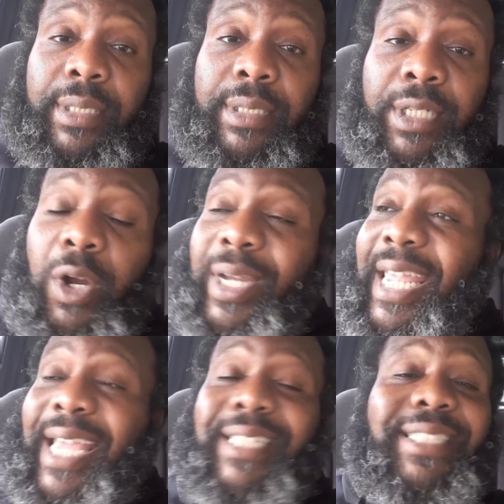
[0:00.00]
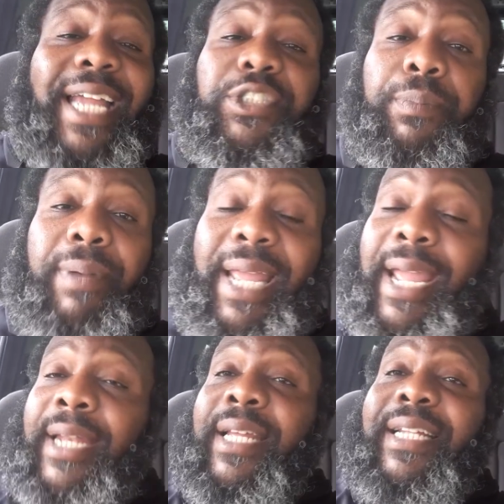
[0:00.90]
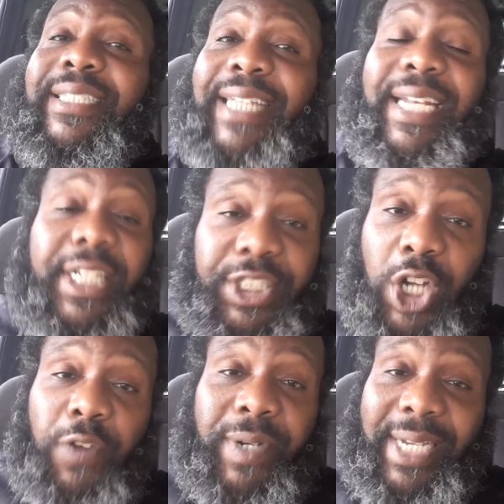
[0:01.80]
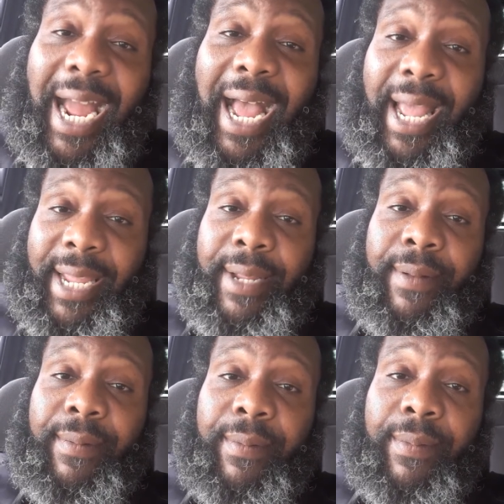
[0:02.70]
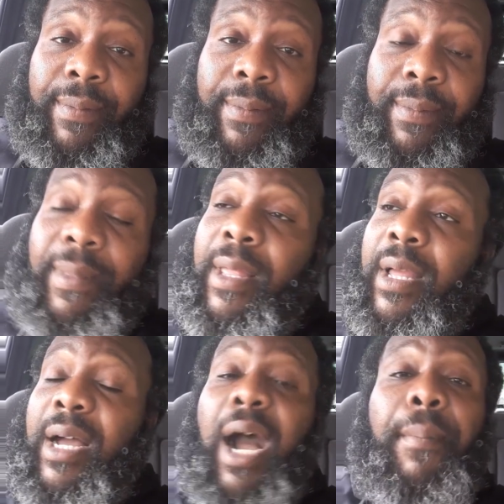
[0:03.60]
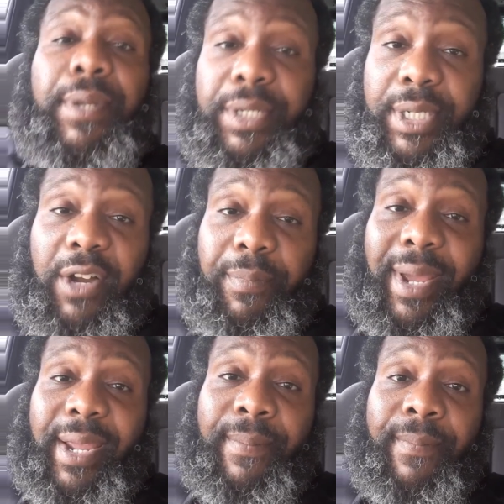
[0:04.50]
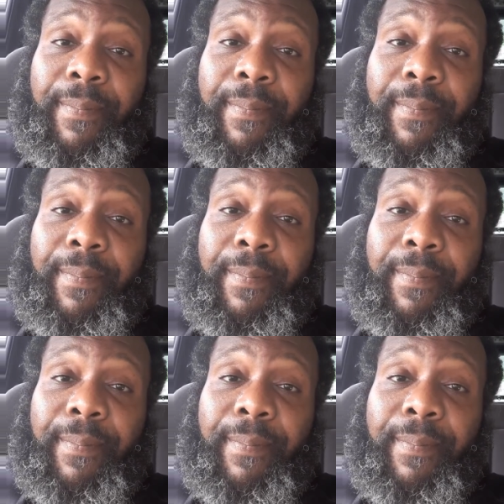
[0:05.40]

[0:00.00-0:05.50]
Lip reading: Again, Sandra Bland didn't deserve to die. Humble yourself, babe.